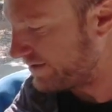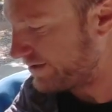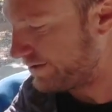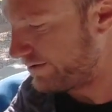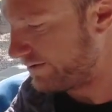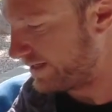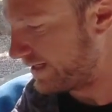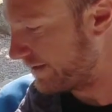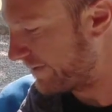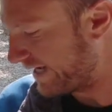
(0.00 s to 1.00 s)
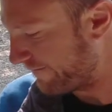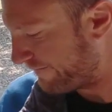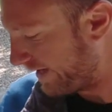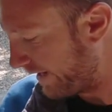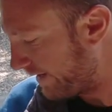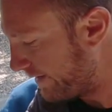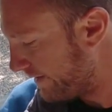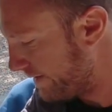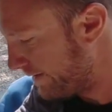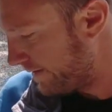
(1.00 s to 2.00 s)
to make it fit.
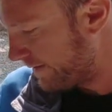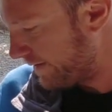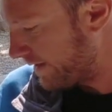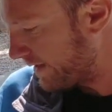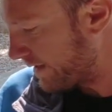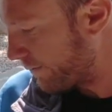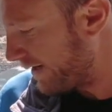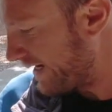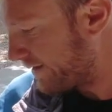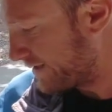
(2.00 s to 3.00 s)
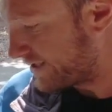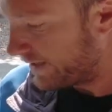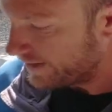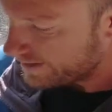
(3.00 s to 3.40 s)
What else?